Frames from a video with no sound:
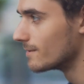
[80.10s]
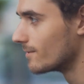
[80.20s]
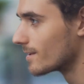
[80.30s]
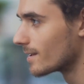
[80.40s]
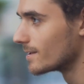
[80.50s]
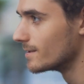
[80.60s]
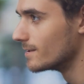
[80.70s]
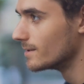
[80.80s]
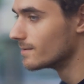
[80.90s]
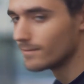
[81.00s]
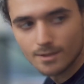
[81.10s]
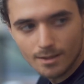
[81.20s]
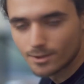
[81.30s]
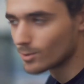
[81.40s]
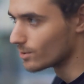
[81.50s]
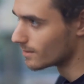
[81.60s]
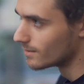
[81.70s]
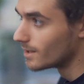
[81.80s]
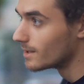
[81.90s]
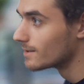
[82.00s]
They make things so hard that
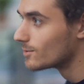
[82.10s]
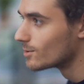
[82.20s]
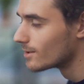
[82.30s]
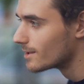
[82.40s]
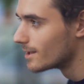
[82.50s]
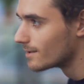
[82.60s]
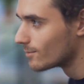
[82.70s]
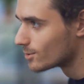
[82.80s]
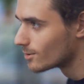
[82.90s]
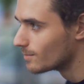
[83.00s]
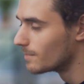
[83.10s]
you might get frustrated